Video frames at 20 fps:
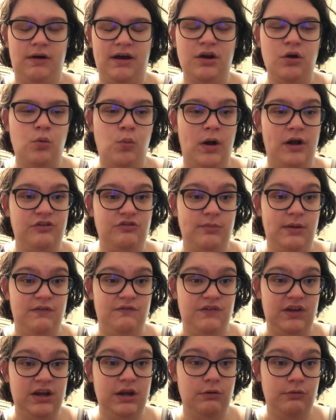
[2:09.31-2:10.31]
I don't watch my
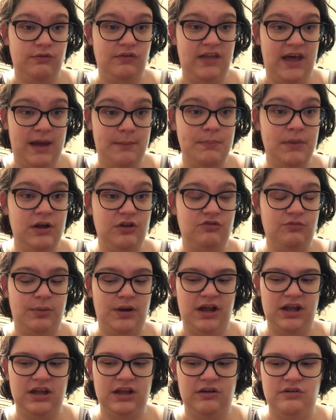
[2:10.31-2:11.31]
videos that much, but
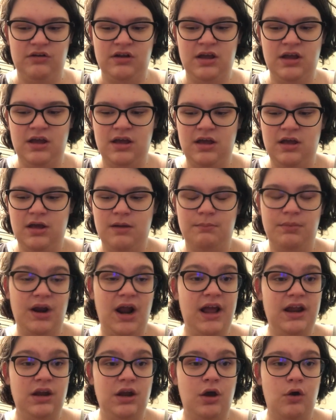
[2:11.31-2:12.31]

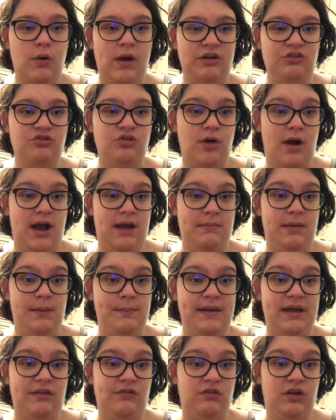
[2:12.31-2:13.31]
I know I try my
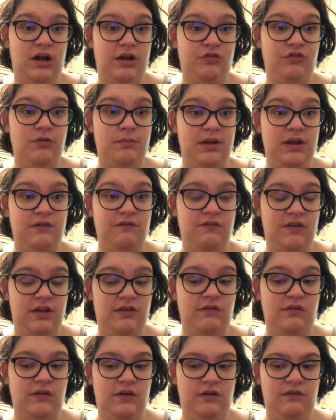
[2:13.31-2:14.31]
best not to be
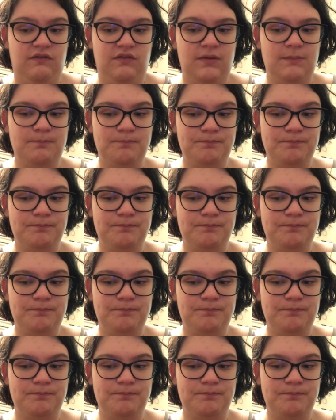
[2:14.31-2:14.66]
offensive.